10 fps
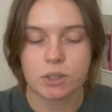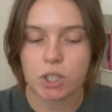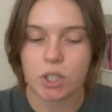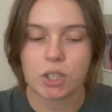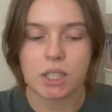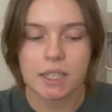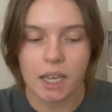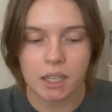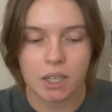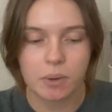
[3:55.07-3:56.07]
turn
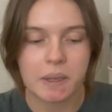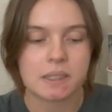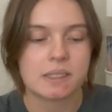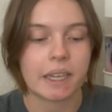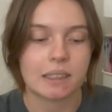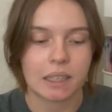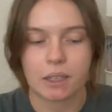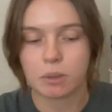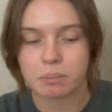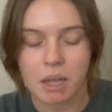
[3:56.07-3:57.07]
yellow and say
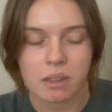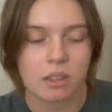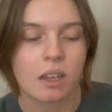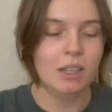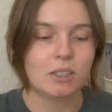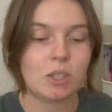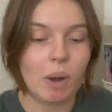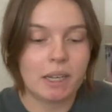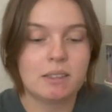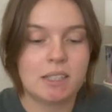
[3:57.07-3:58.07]
later month. So
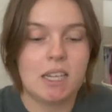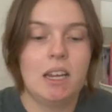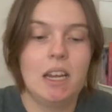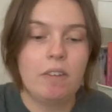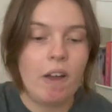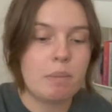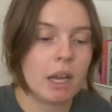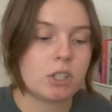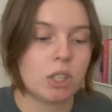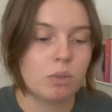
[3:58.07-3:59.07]
I can see if I'm
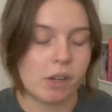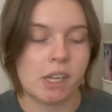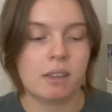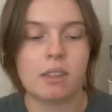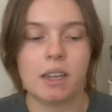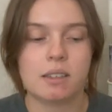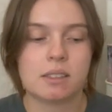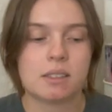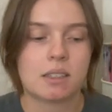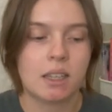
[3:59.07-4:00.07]
actually reading
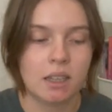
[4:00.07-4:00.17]
things in